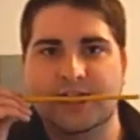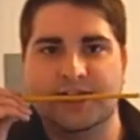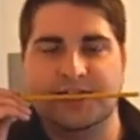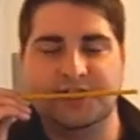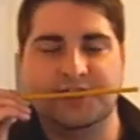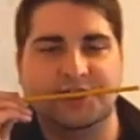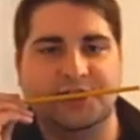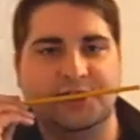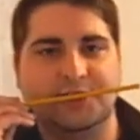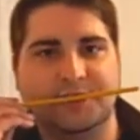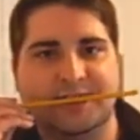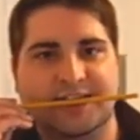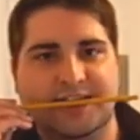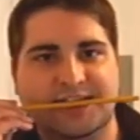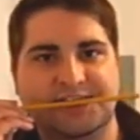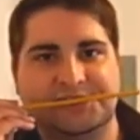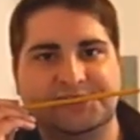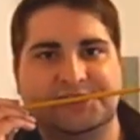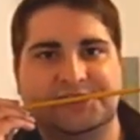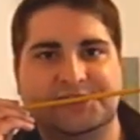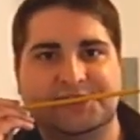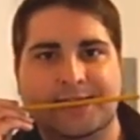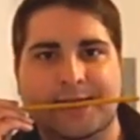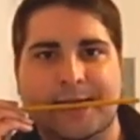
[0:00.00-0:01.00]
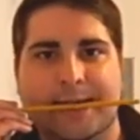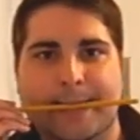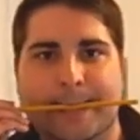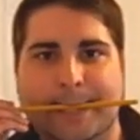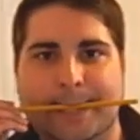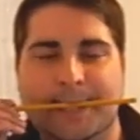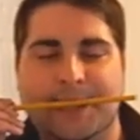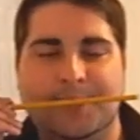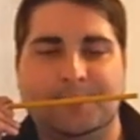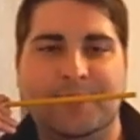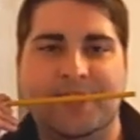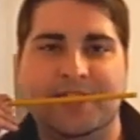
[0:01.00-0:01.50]
and do this
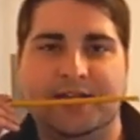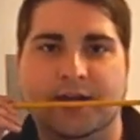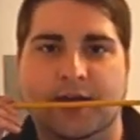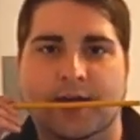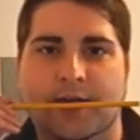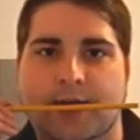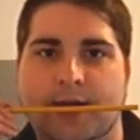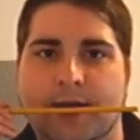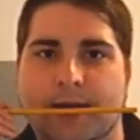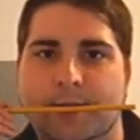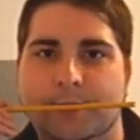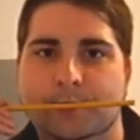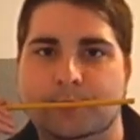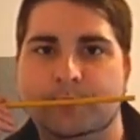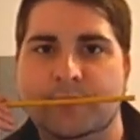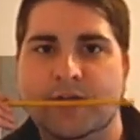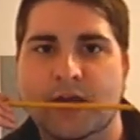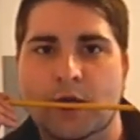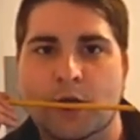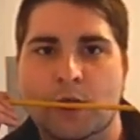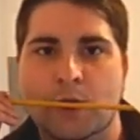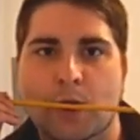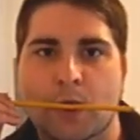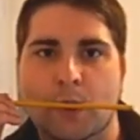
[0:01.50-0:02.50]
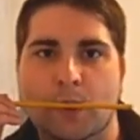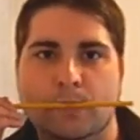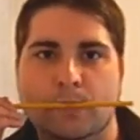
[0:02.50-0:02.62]
and then make a hum.